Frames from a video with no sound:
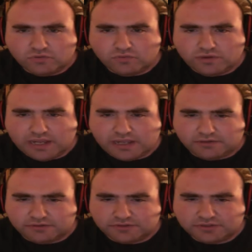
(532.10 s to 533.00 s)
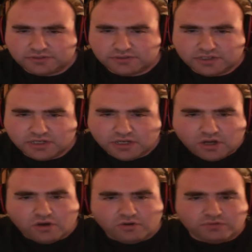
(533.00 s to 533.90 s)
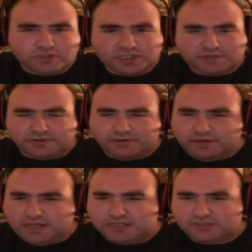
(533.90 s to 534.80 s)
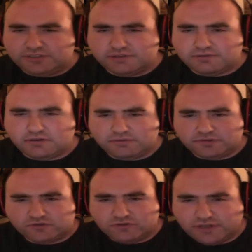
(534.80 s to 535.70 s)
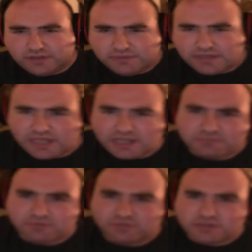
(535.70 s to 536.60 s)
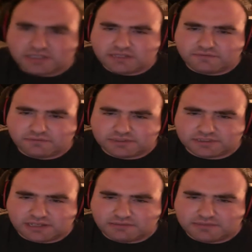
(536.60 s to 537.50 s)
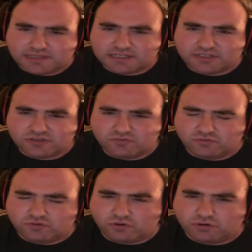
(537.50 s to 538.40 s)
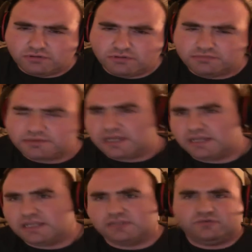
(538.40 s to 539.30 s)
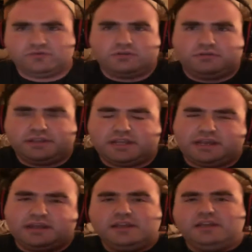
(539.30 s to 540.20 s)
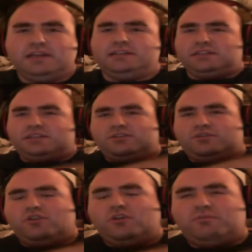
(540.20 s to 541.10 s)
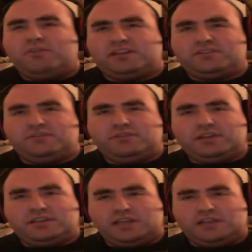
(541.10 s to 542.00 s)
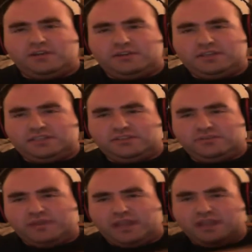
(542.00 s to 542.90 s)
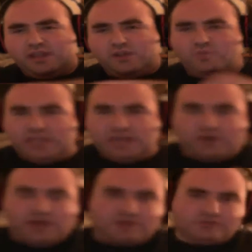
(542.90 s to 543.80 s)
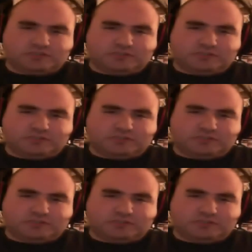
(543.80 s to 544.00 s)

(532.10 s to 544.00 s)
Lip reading: who else. Oh, Jiro. Jiro was training with, I believe, what was his name? Getsugoro? Yeah, Getsugoro, yeah. And it's like, you know, no breaks, no nothing. You know, this is the way we get our